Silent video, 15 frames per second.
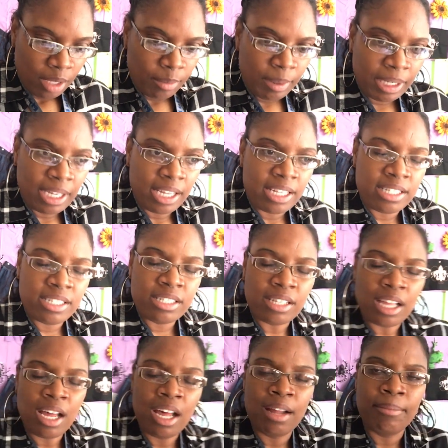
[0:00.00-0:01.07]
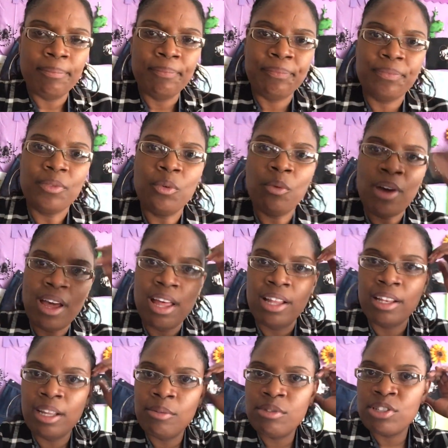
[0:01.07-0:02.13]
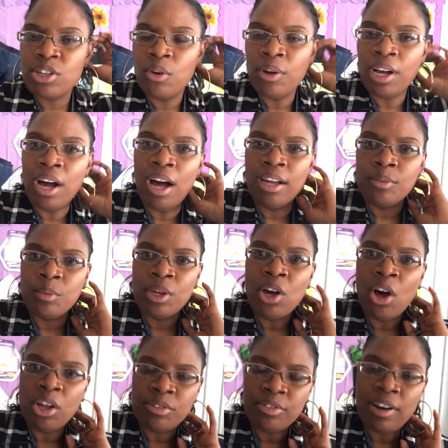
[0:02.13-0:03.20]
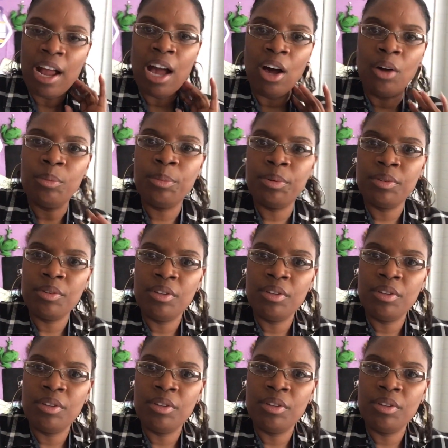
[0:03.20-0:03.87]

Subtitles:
because while it was going on, we called for help.